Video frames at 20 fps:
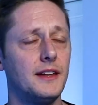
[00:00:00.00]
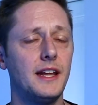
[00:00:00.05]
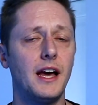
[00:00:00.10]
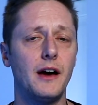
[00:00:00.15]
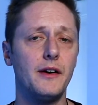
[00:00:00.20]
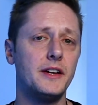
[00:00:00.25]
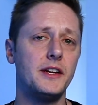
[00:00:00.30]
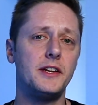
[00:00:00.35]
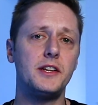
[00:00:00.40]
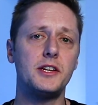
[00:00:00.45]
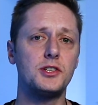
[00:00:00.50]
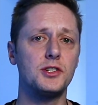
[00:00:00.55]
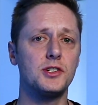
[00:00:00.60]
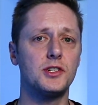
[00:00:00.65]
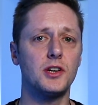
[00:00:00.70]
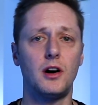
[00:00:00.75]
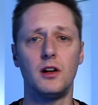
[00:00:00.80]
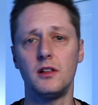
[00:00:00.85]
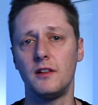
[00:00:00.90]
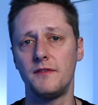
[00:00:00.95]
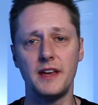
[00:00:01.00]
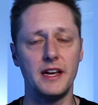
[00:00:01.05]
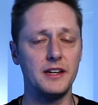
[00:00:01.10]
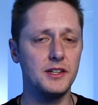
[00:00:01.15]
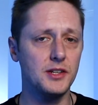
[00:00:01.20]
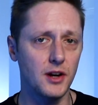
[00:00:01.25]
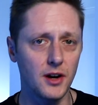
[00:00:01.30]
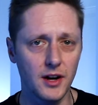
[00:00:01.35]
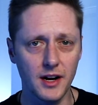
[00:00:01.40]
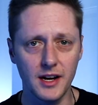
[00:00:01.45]
Now, in addition to all of that
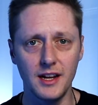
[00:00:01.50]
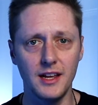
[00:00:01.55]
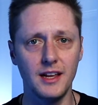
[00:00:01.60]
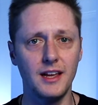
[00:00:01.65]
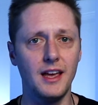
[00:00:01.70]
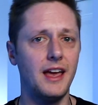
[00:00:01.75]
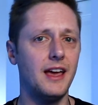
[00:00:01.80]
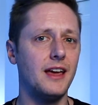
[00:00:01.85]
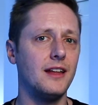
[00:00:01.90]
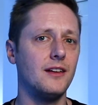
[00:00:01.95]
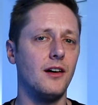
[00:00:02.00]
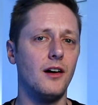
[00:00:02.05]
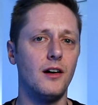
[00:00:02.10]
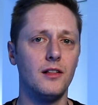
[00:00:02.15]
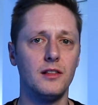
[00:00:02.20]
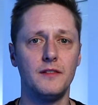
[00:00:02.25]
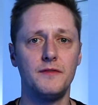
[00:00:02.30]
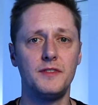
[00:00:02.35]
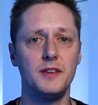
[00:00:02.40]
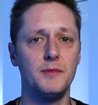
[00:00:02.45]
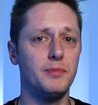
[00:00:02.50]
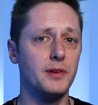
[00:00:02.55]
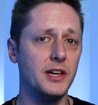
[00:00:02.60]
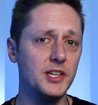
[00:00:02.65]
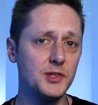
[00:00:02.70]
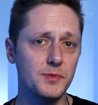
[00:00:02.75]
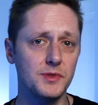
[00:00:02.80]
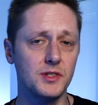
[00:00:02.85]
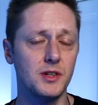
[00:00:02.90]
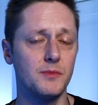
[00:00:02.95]
targeting and all of the placements